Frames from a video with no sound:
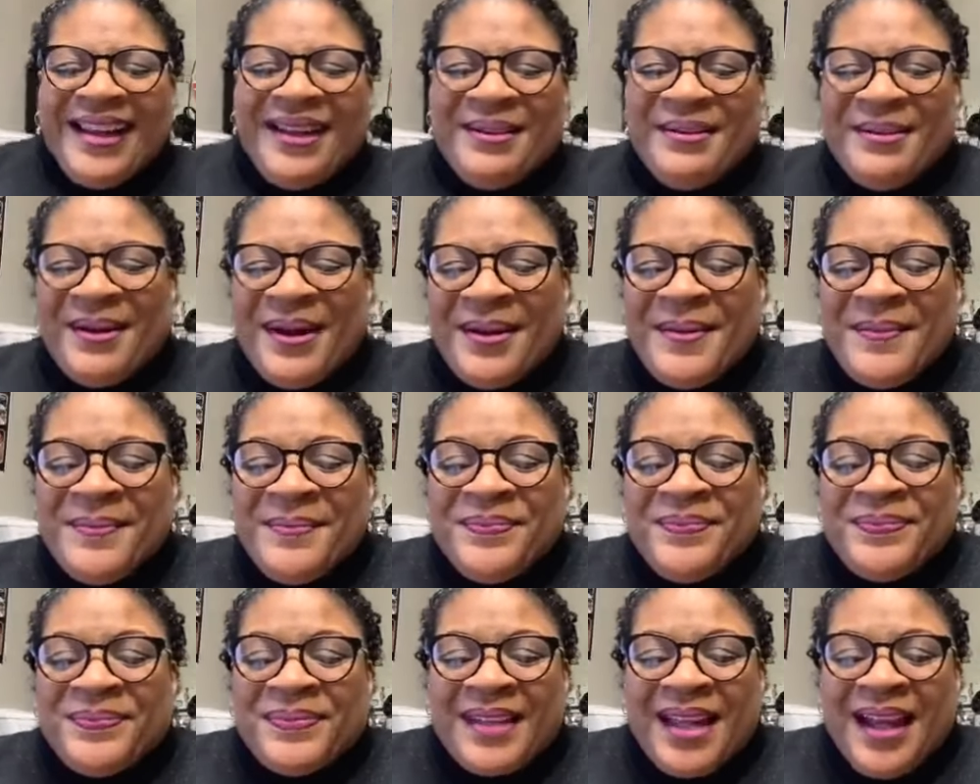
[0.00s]
anyway,
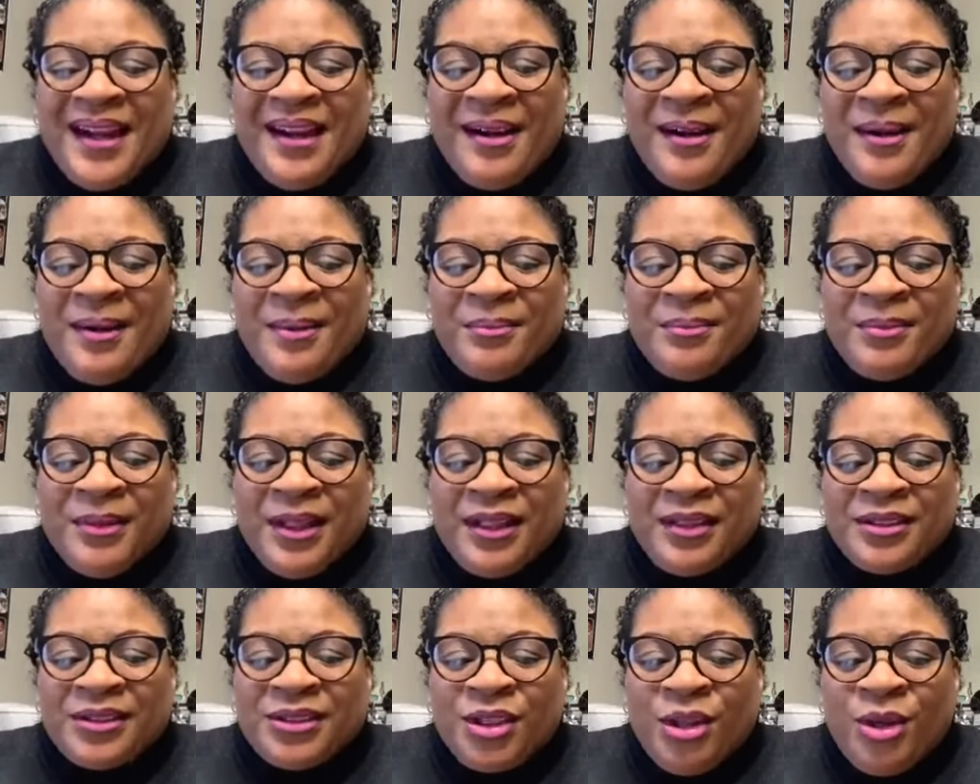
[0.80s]
um,
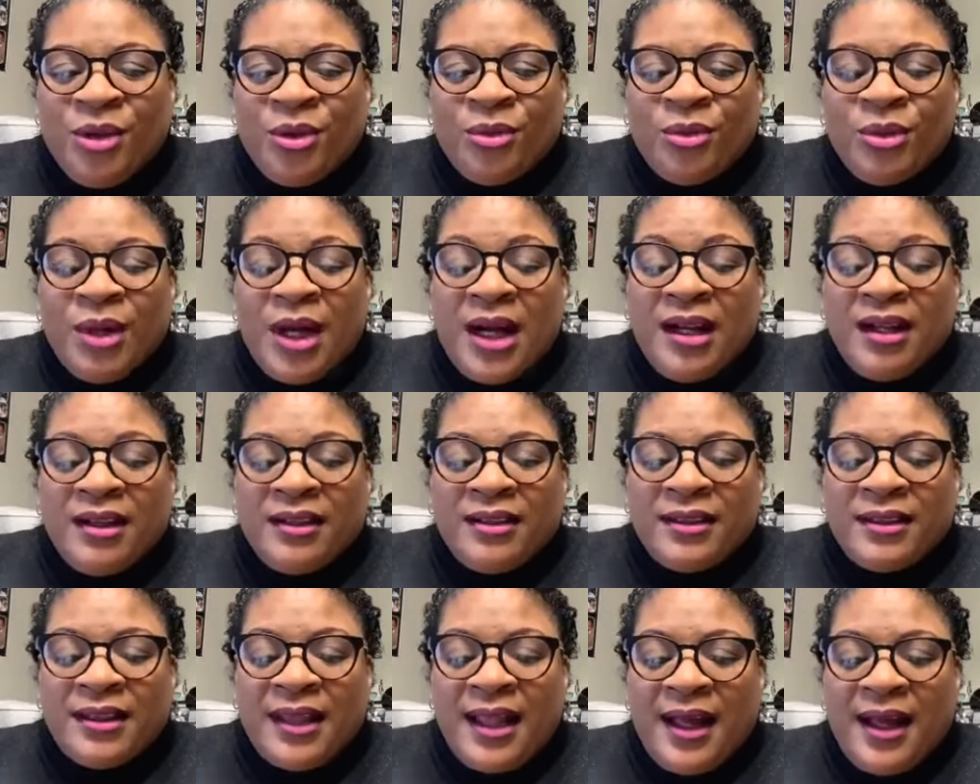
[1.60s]
so
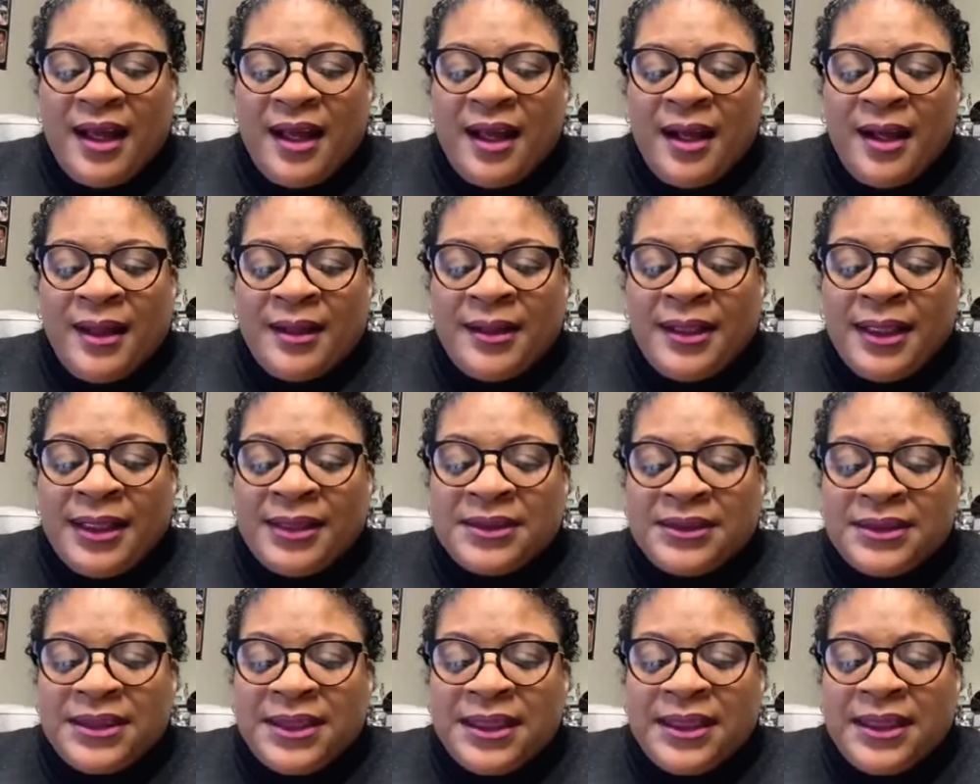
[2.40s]
uh,
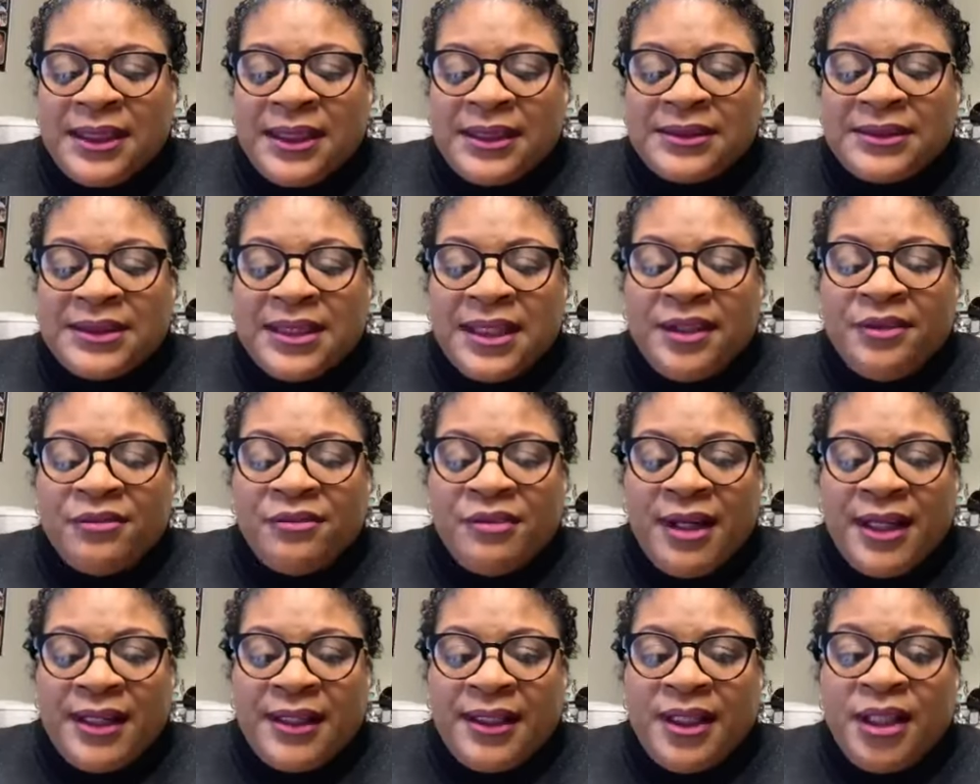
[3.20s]
let's get let's get
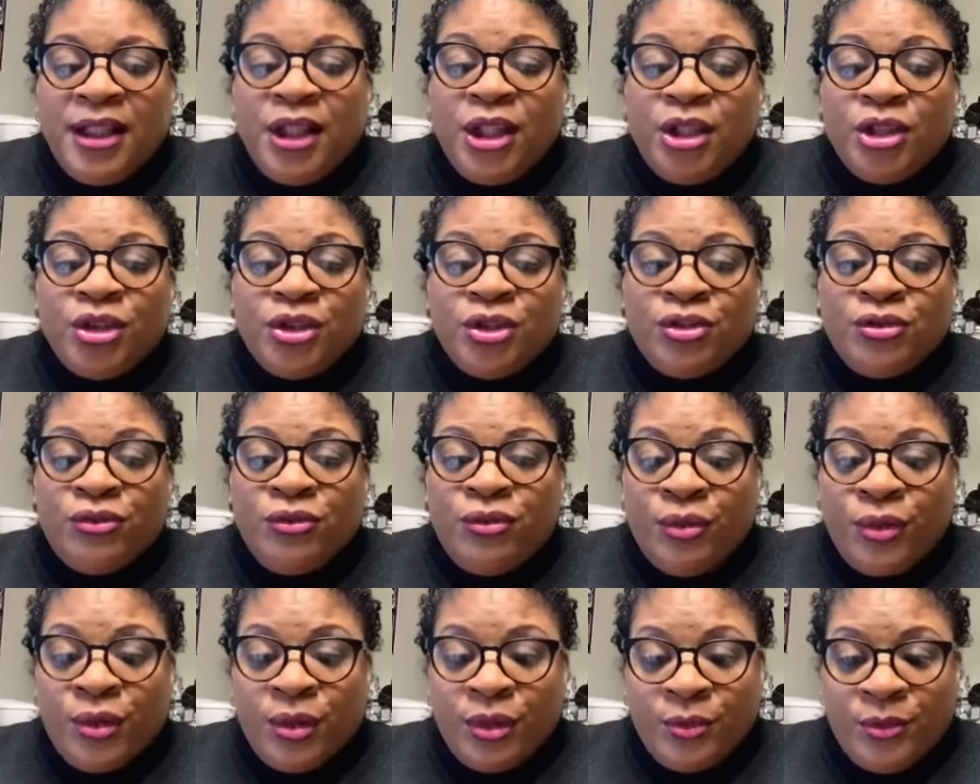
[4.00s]
ready
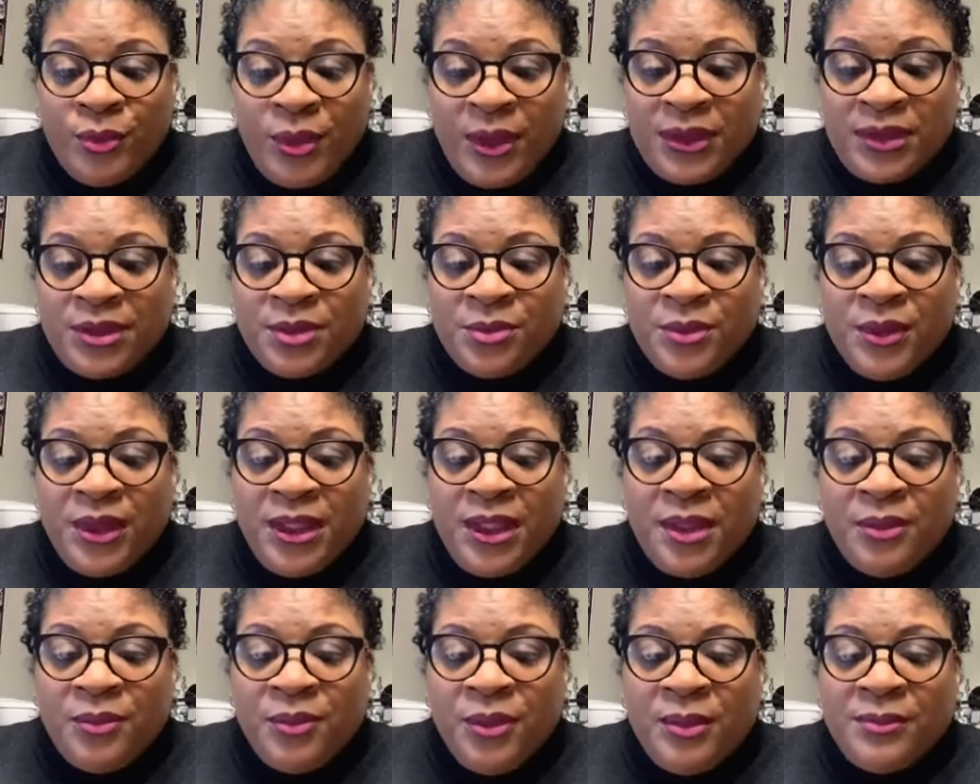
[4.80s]
for the Winter
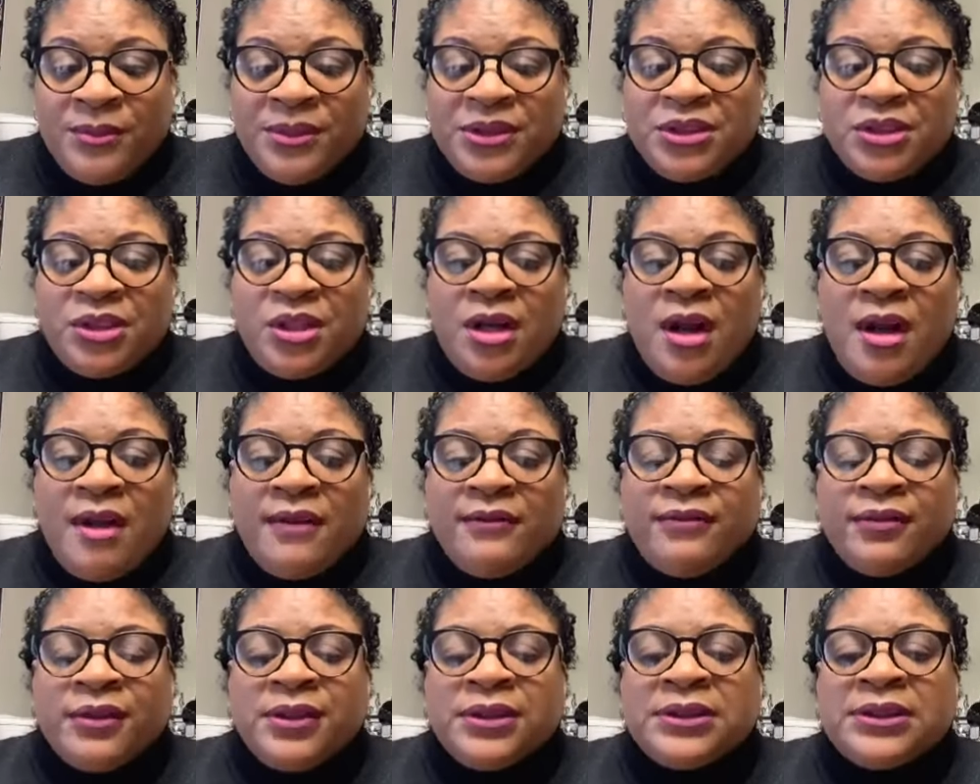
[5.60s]
Weekend Women's
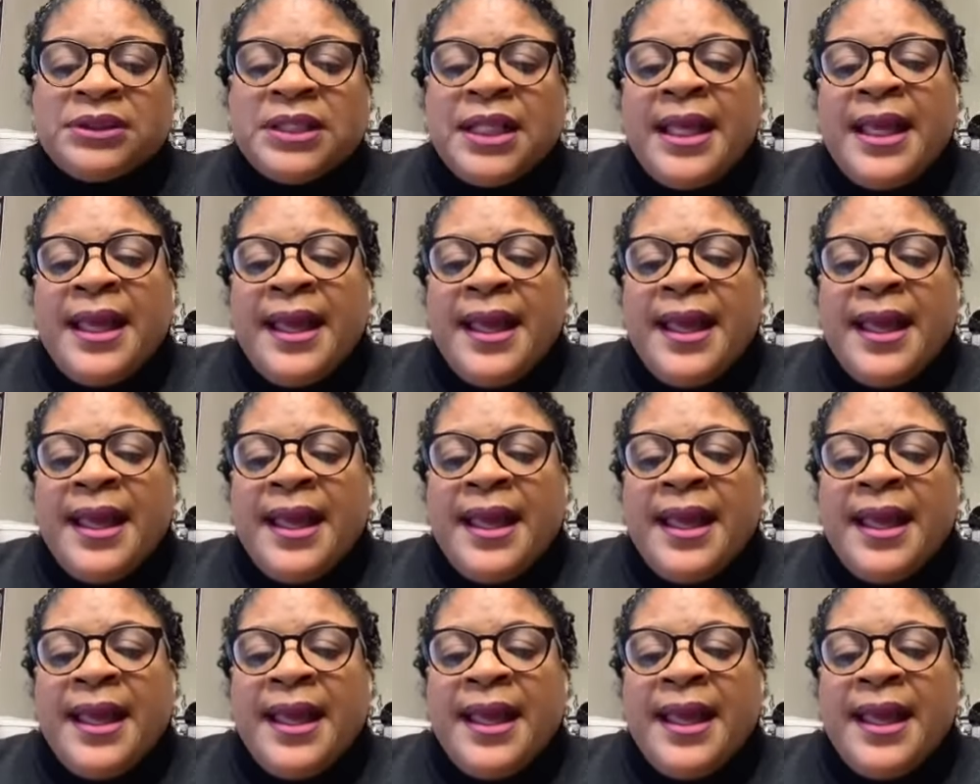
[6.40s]
Conference.